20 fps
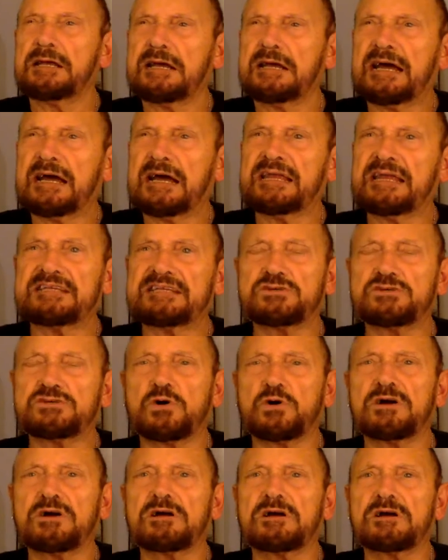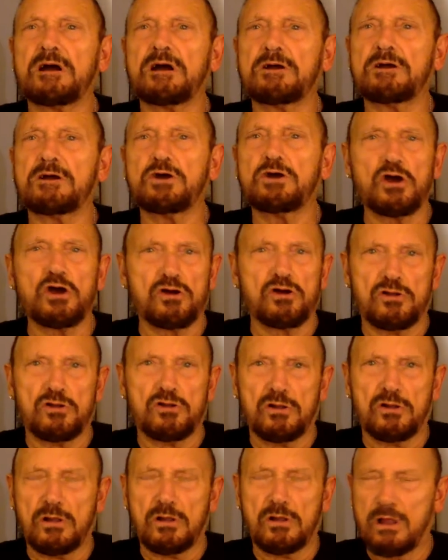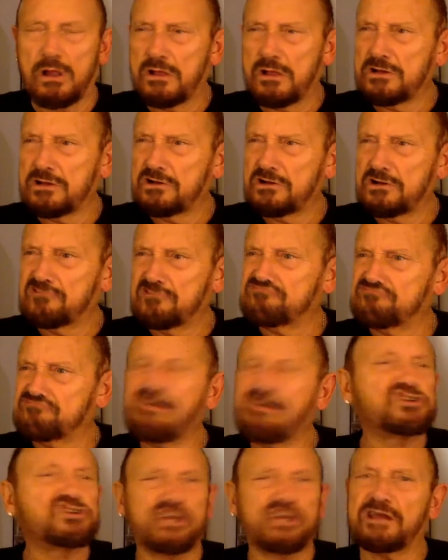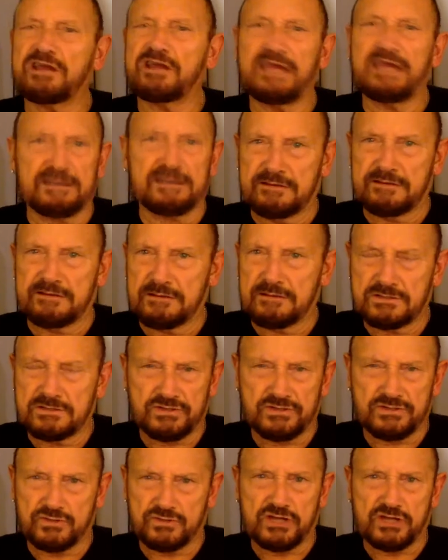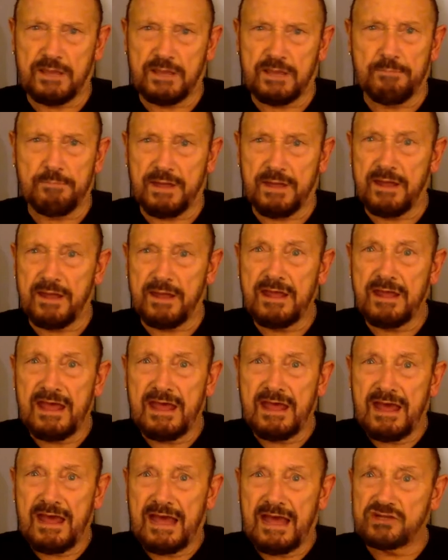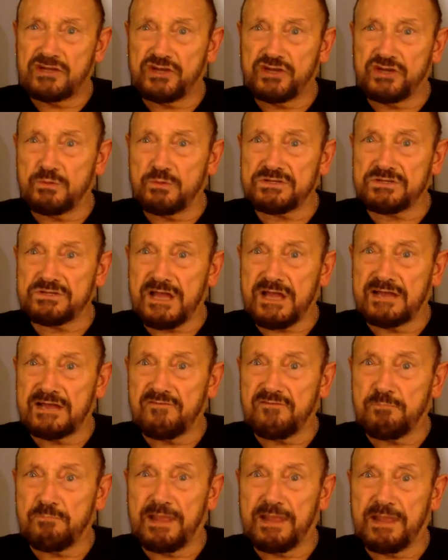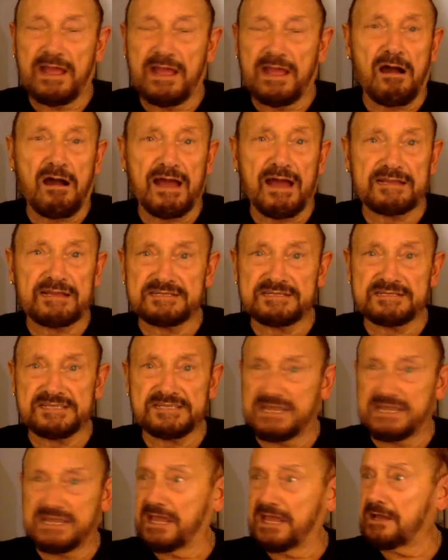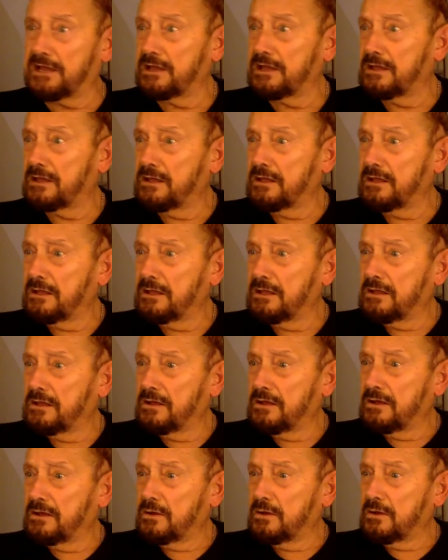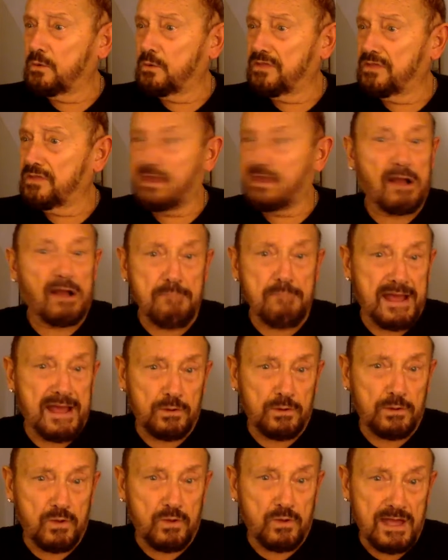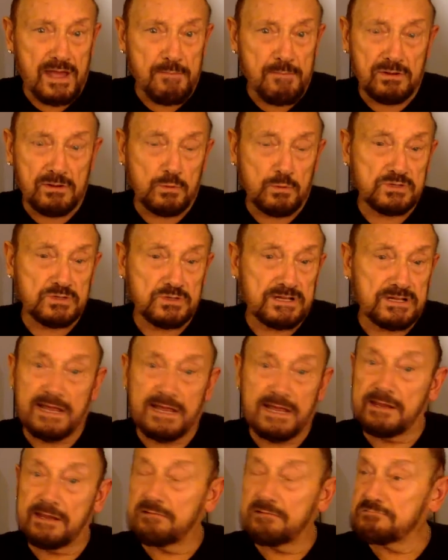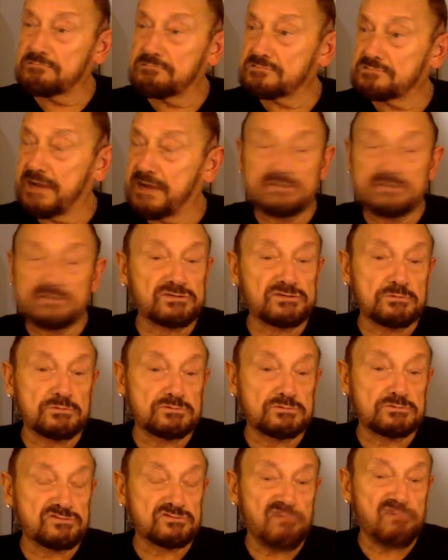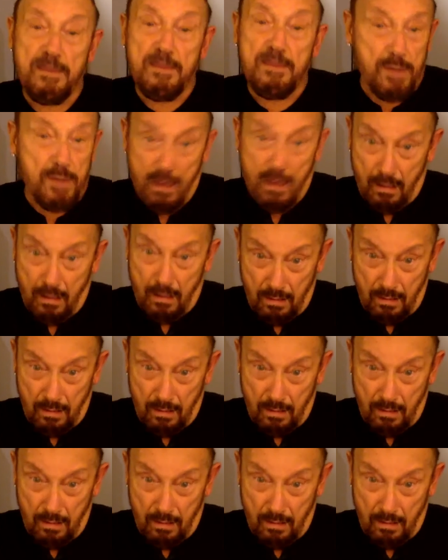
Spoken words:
And I saw a girl rushing into the chamber, and she was kind of playing hide and seek with a young man who came in who was clearly trying to rape her.